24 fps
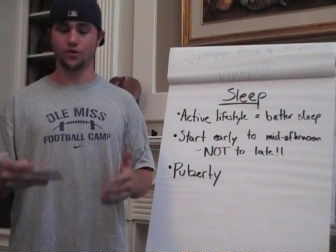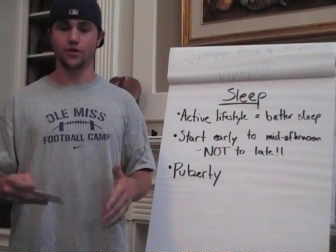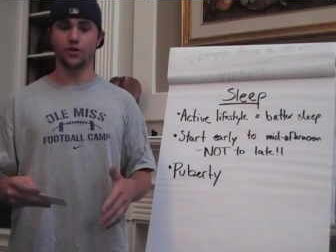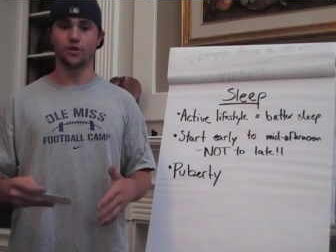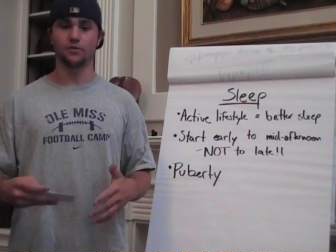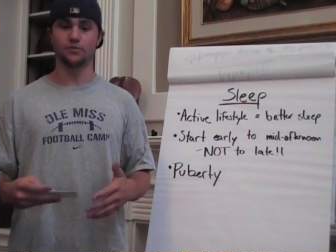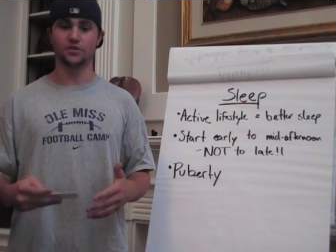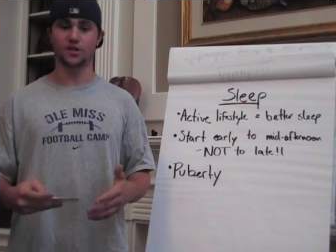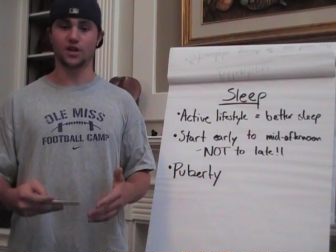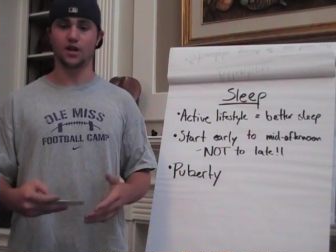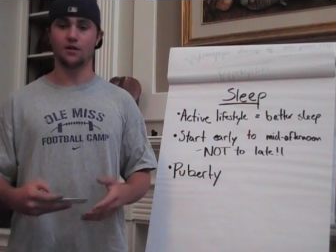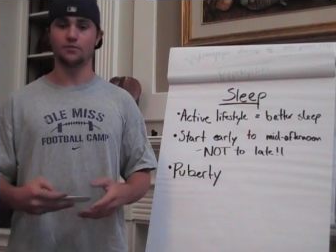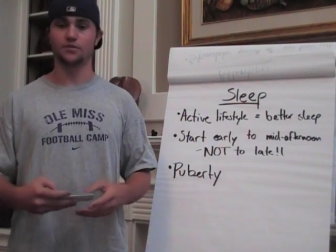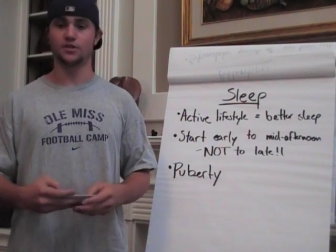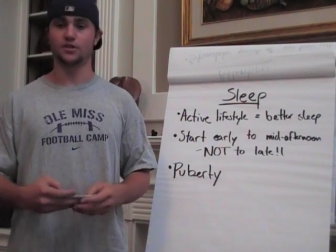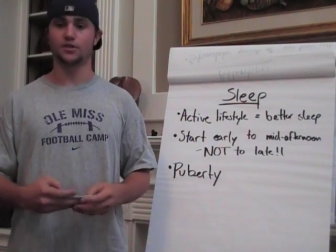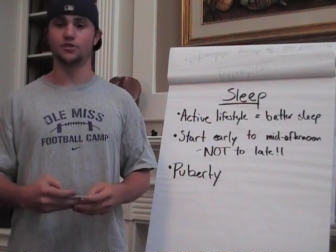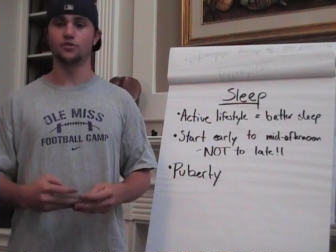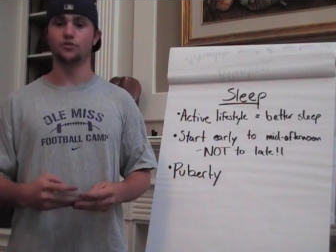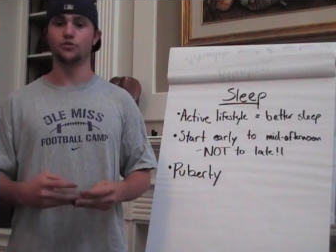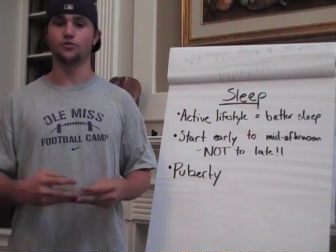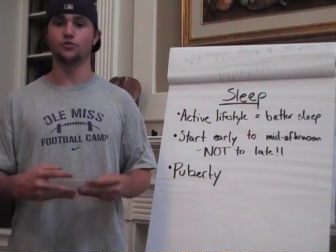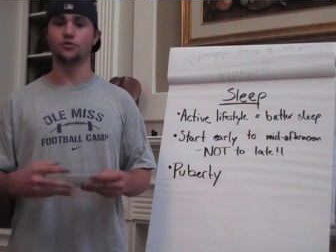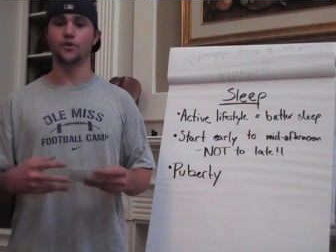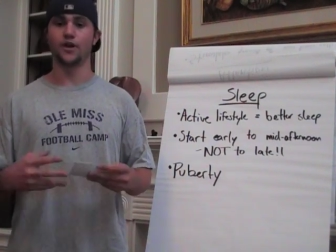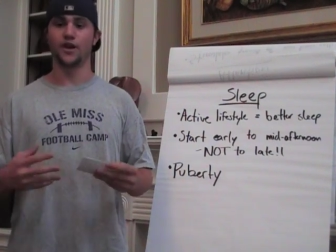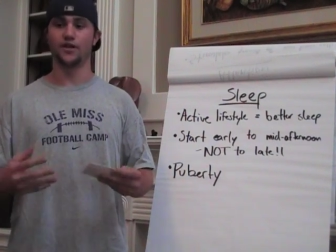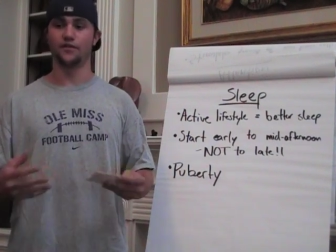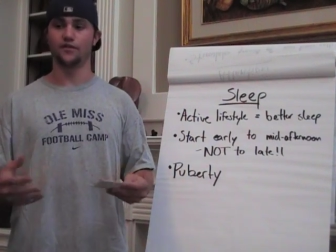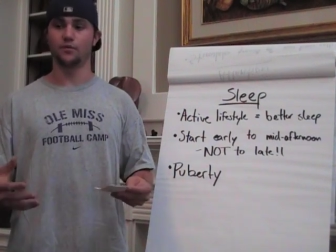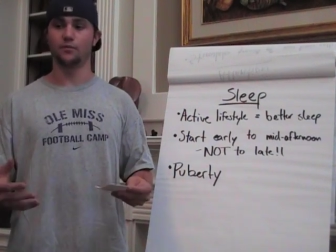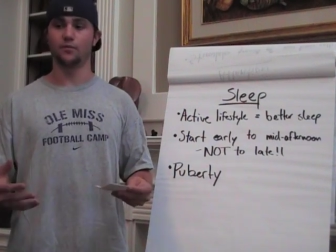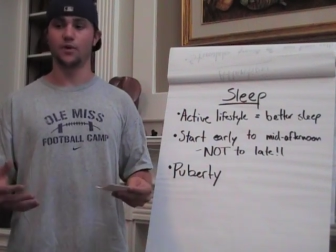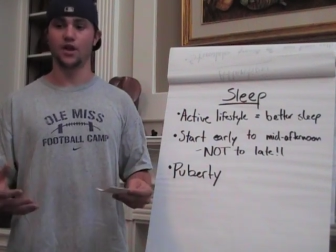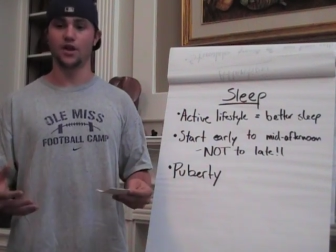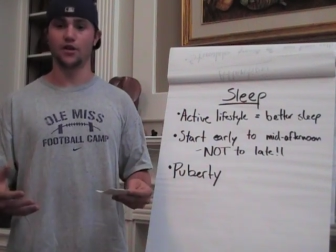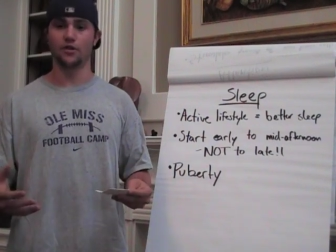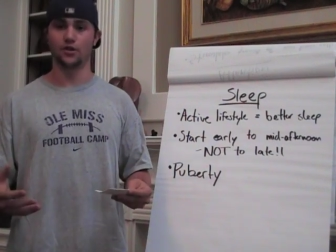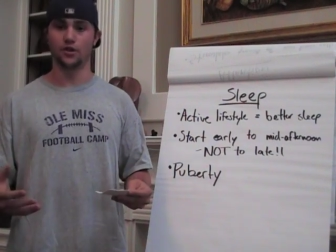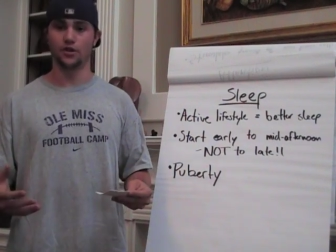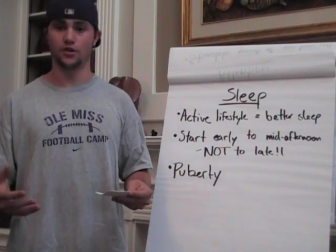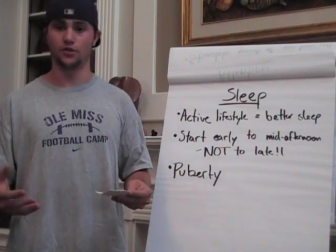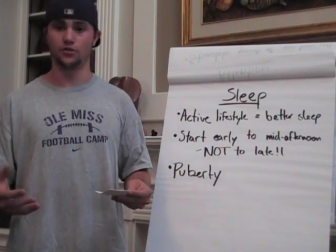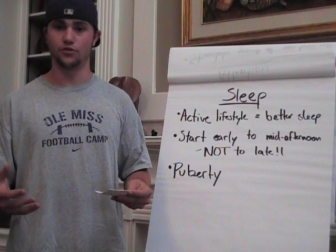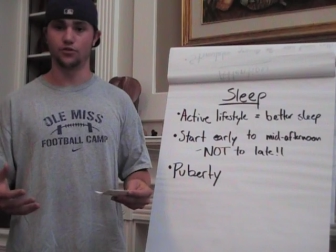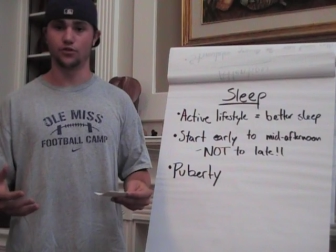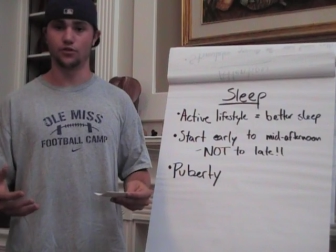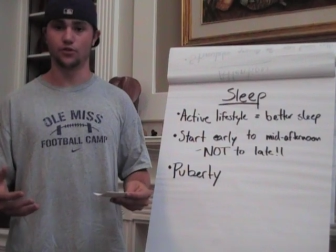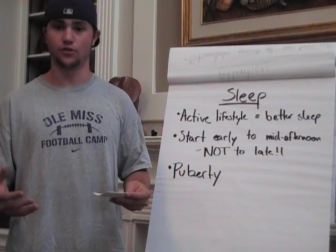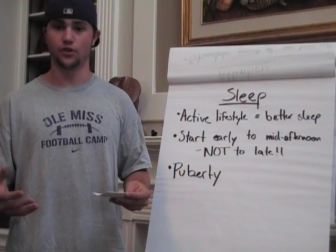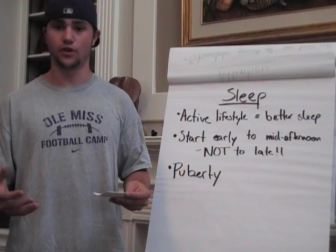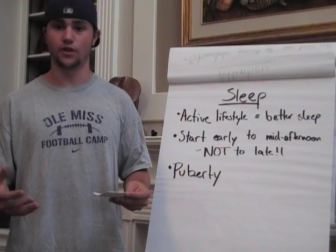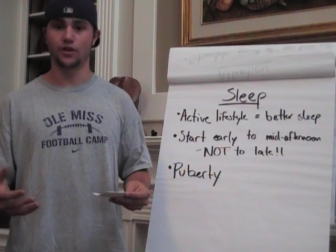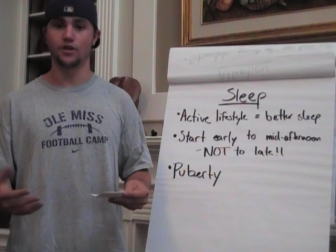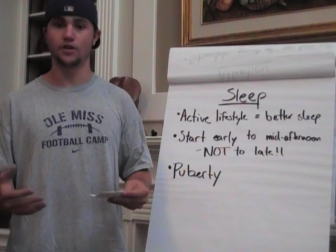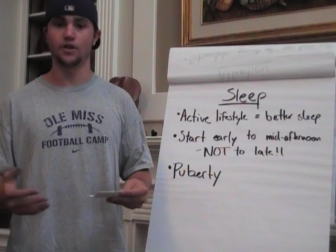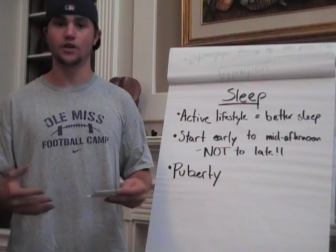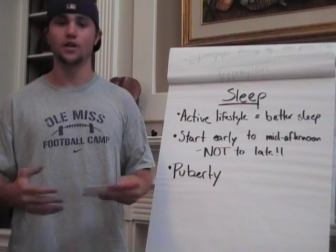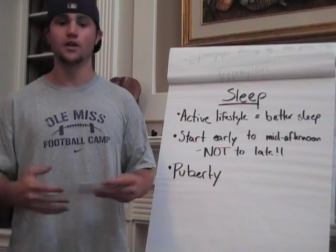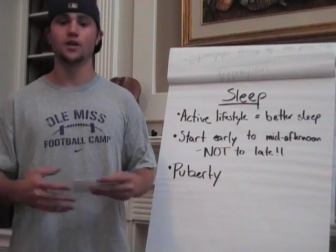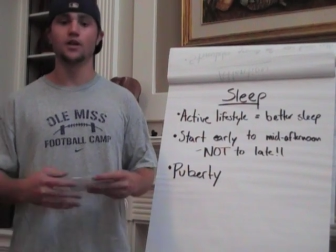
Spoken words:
William Thompson, who ran for mayor in New York.